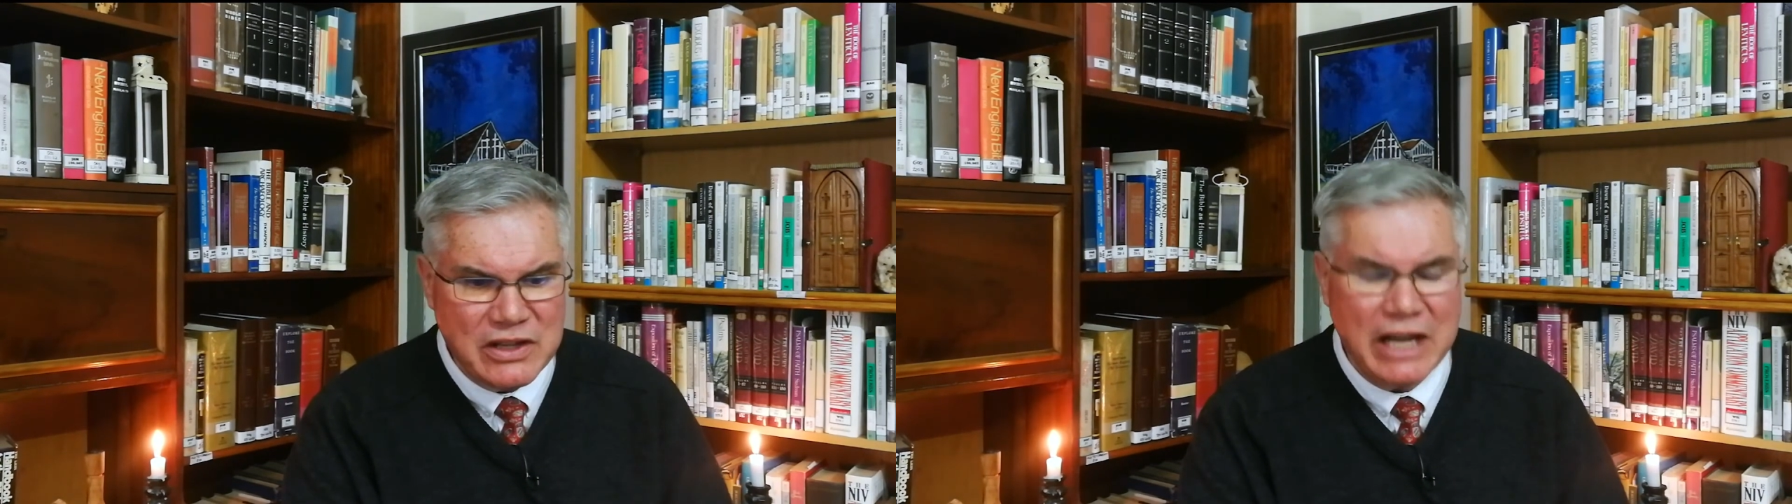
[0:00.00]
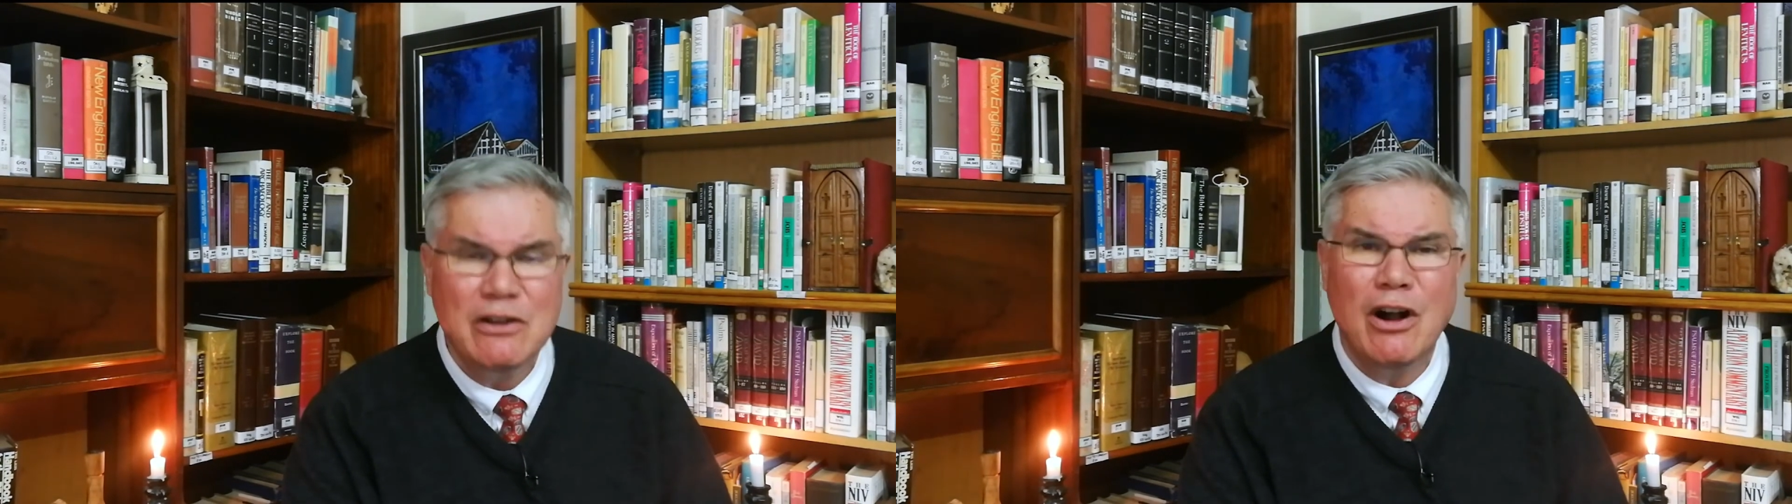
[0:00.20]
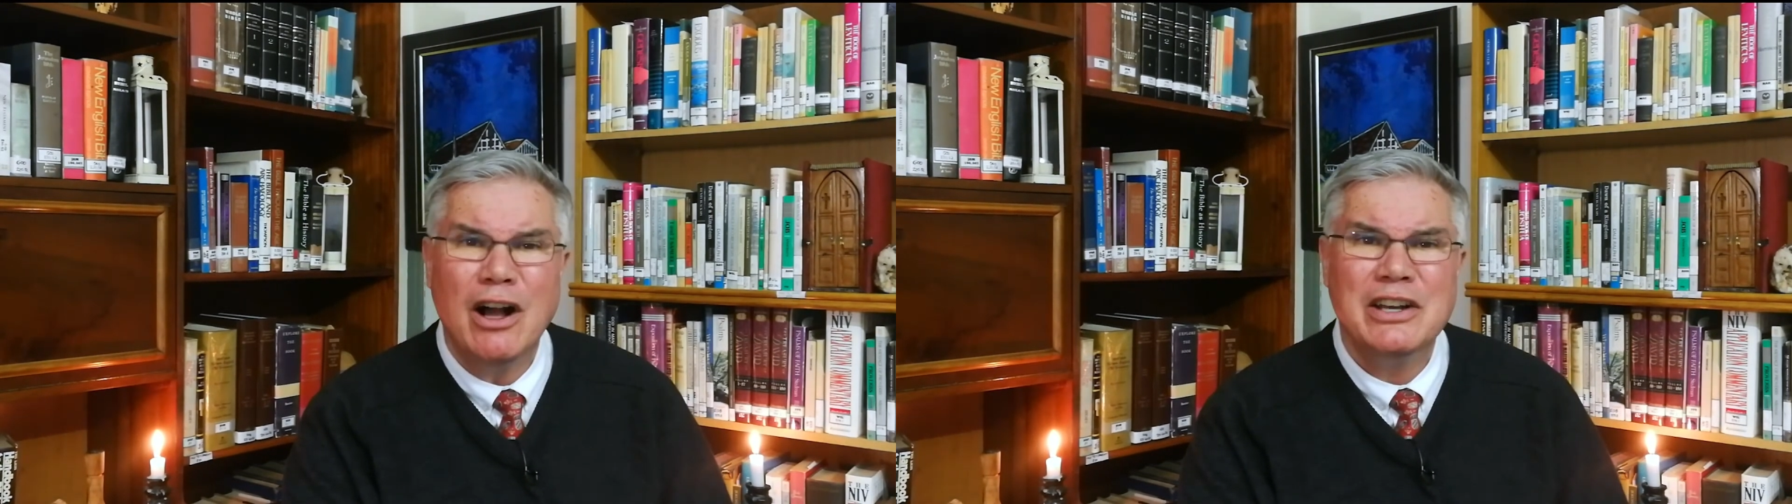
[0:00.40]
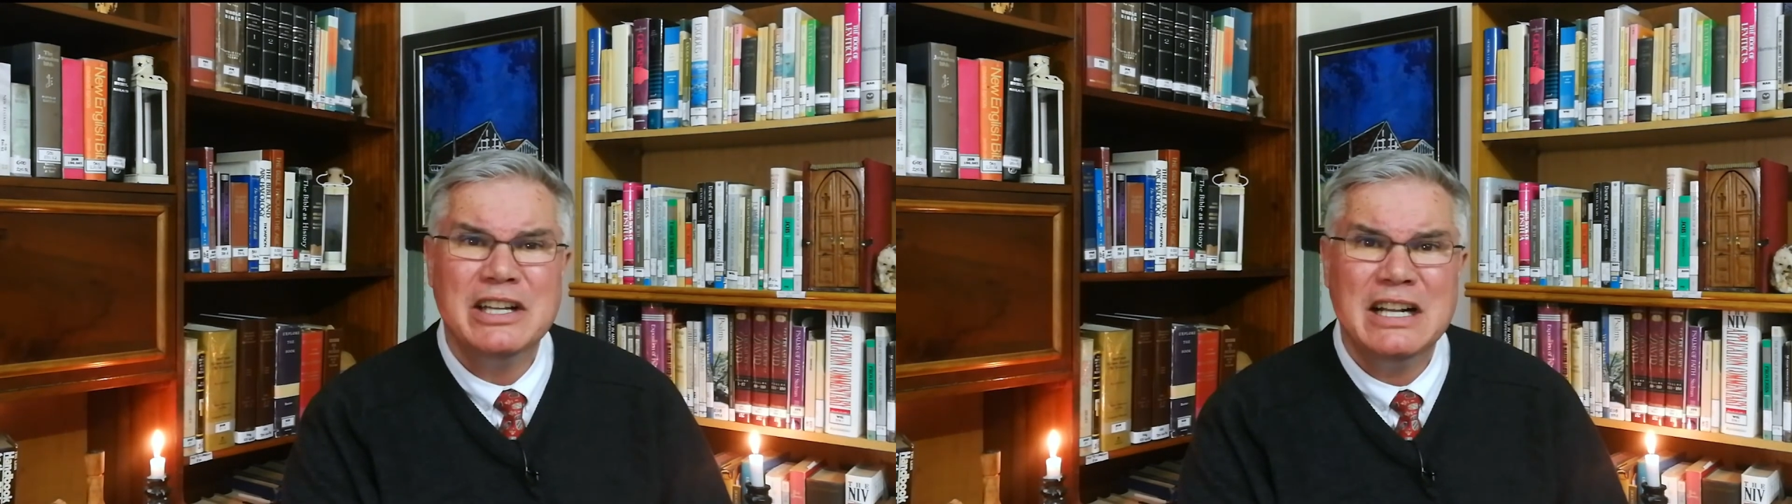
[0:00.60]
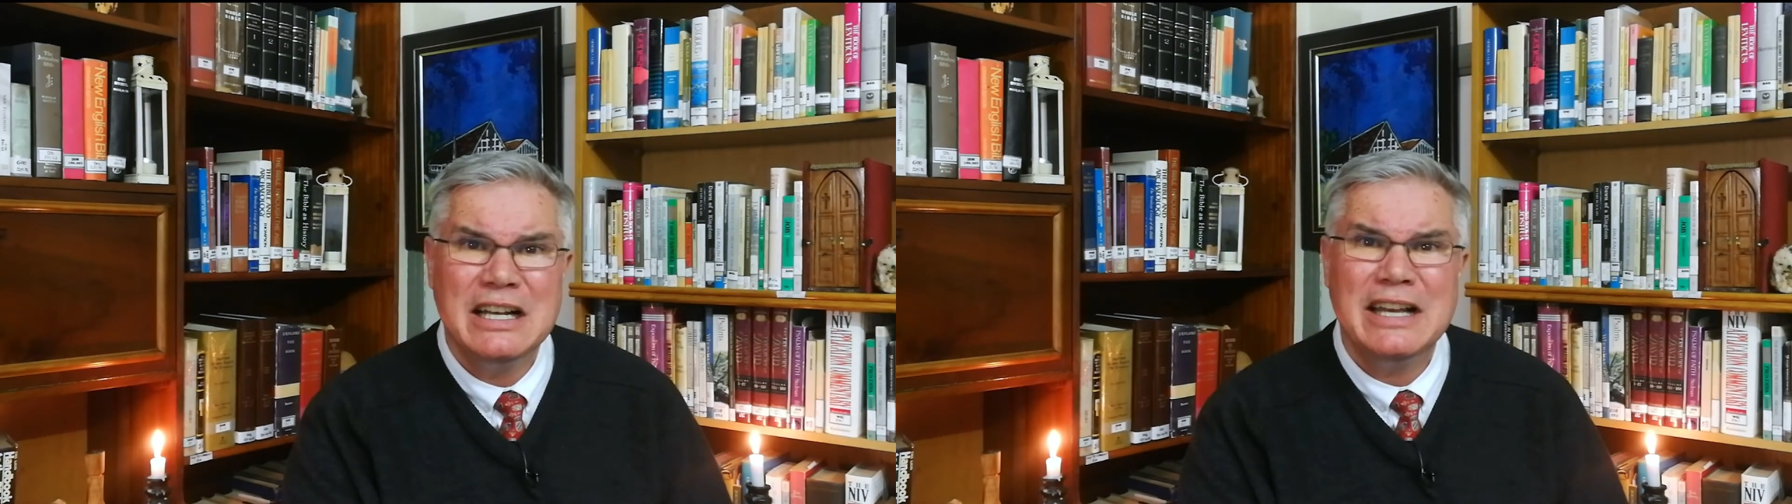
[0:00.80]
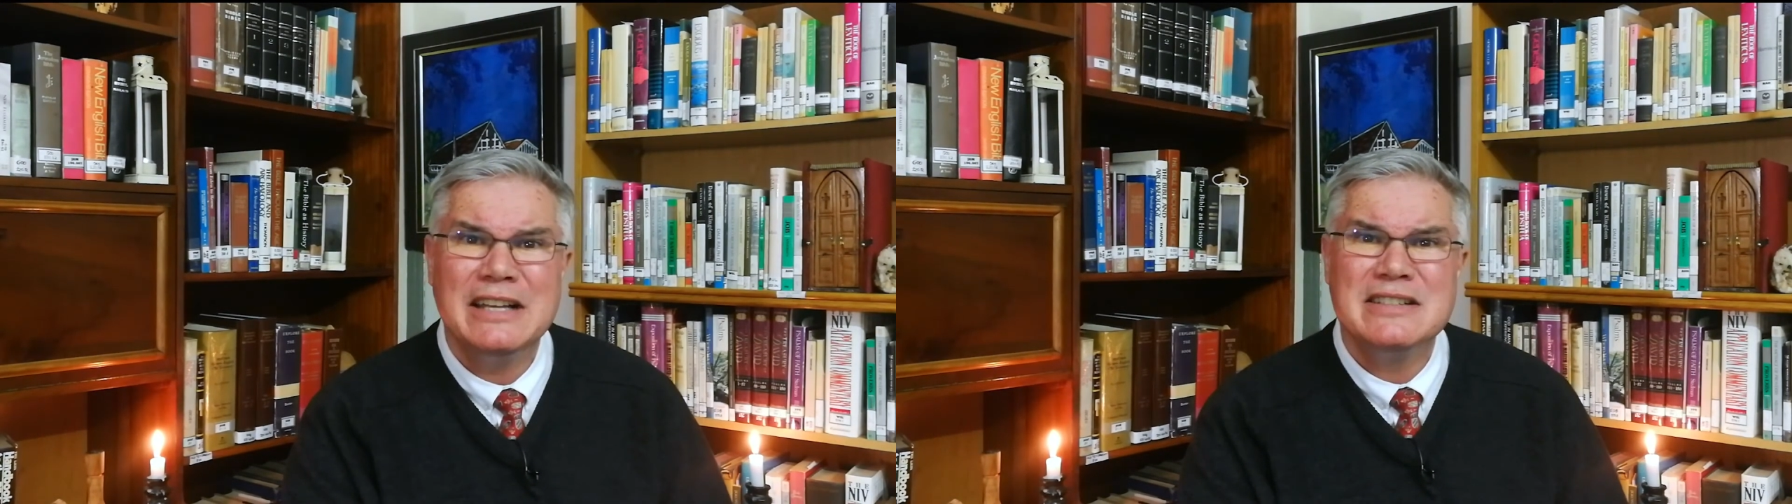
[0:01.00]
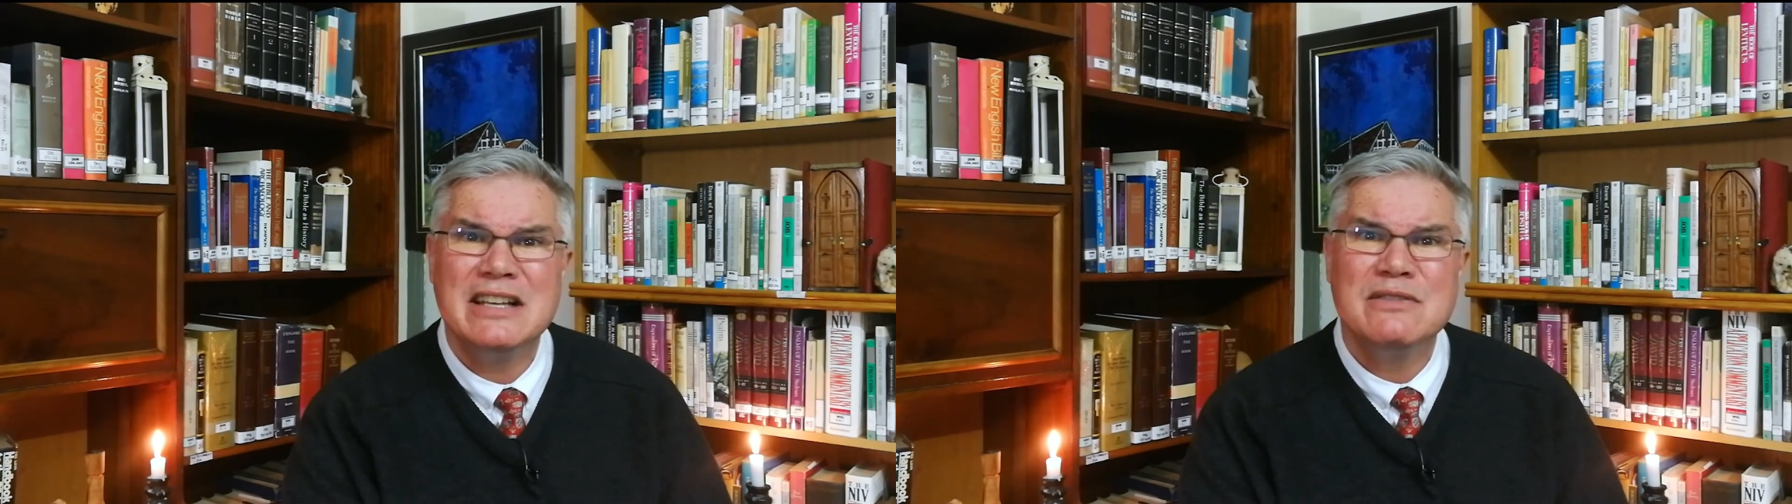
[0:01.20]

that God declares as